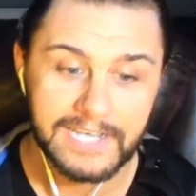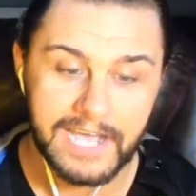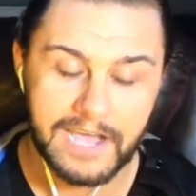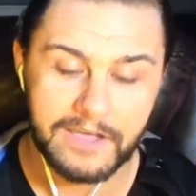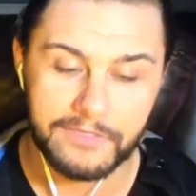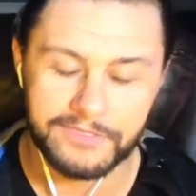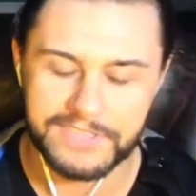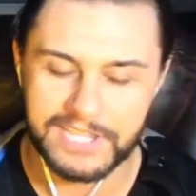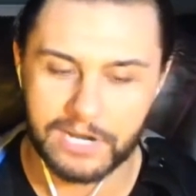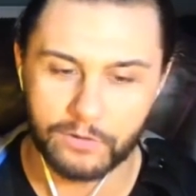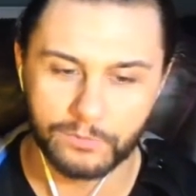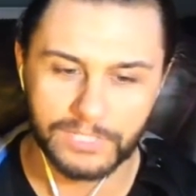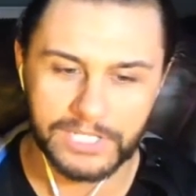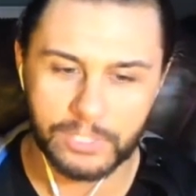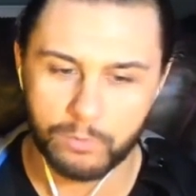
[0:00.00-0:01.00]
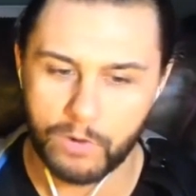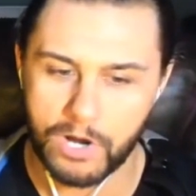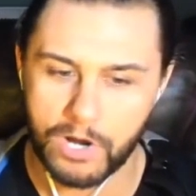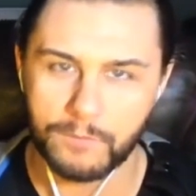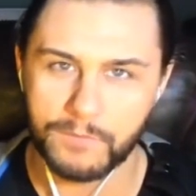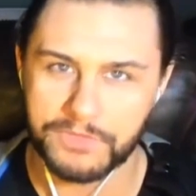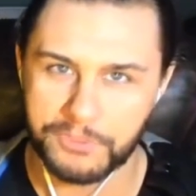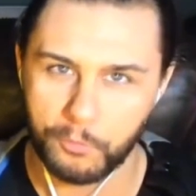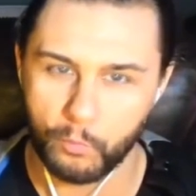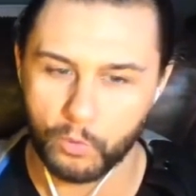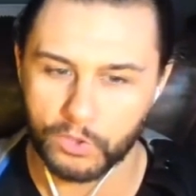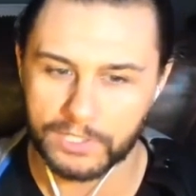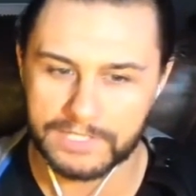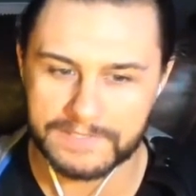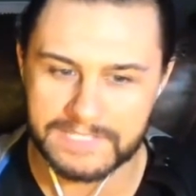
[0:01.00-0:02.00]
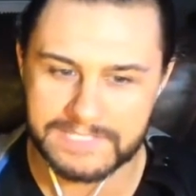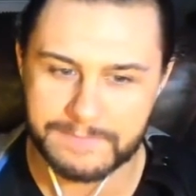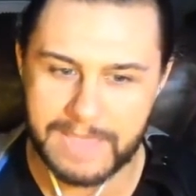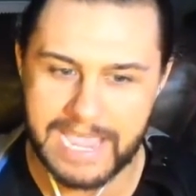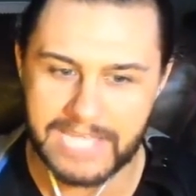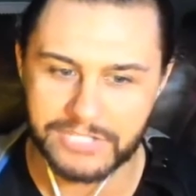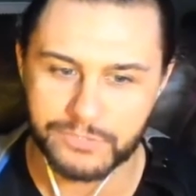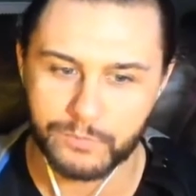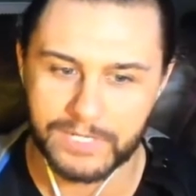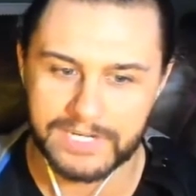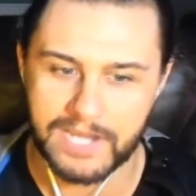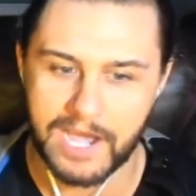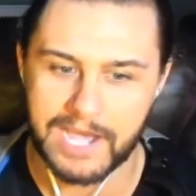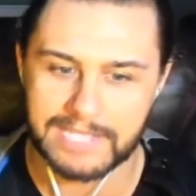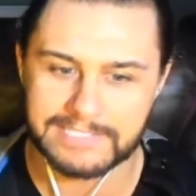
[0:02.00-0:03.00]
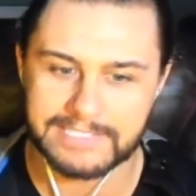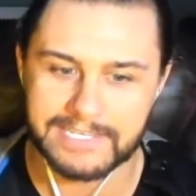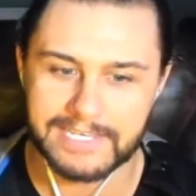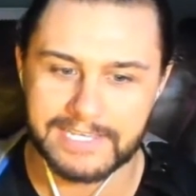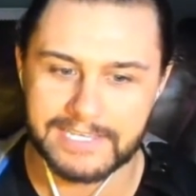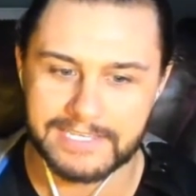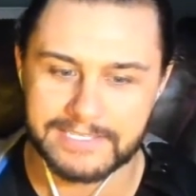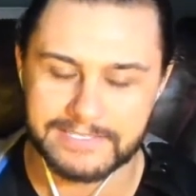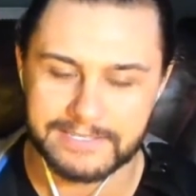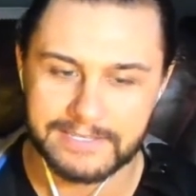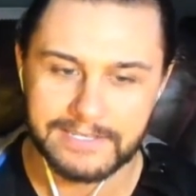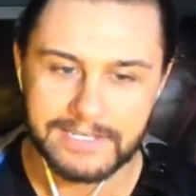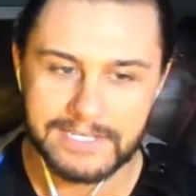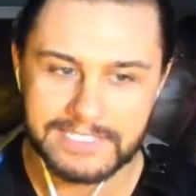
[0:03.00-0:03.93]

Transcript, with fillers: Uh, the only qualm with the work in this match when Asuka is